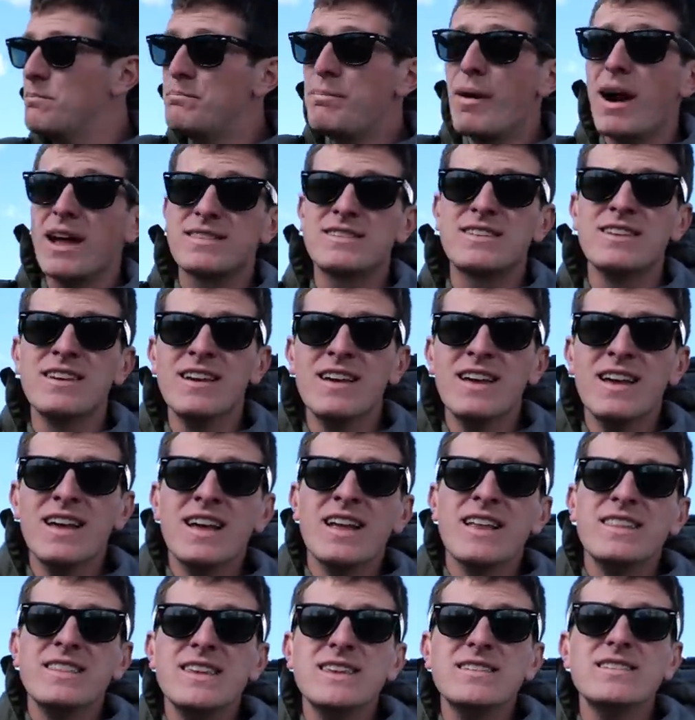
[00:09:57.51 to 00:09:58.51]
but
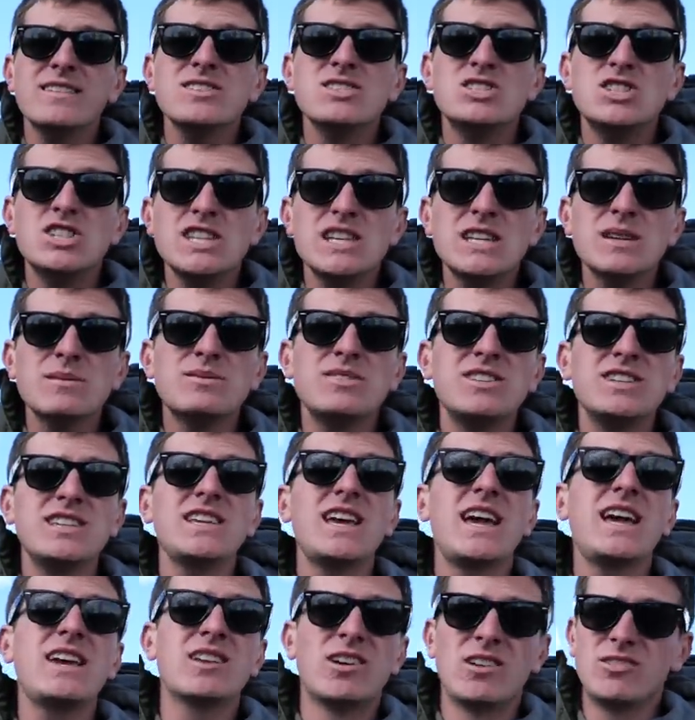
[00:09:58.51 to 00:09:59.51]
these
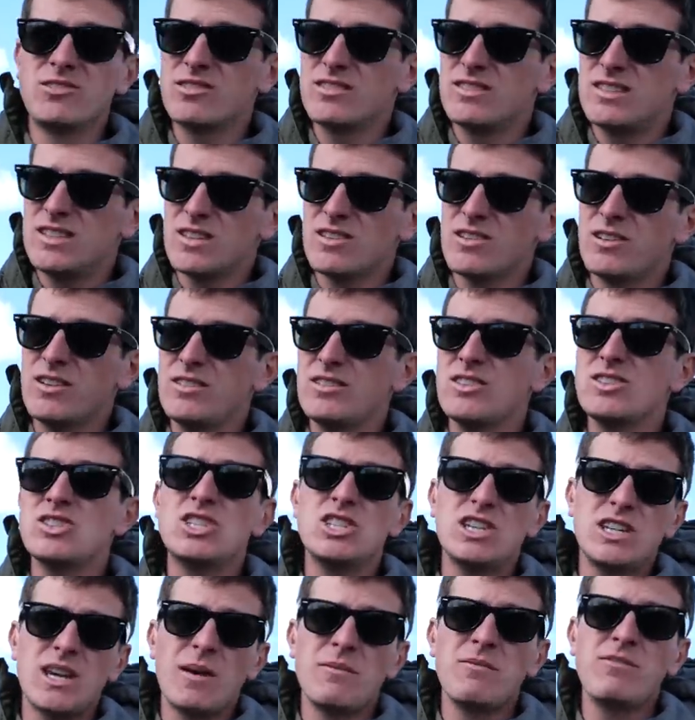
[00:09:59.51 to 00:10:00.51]
GMT 800 series
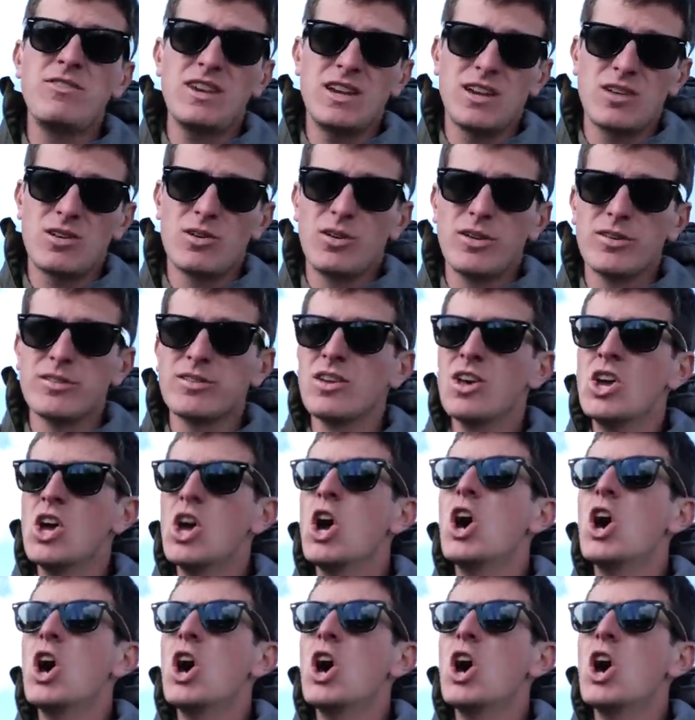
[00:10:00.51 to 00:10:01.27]
GM vehicles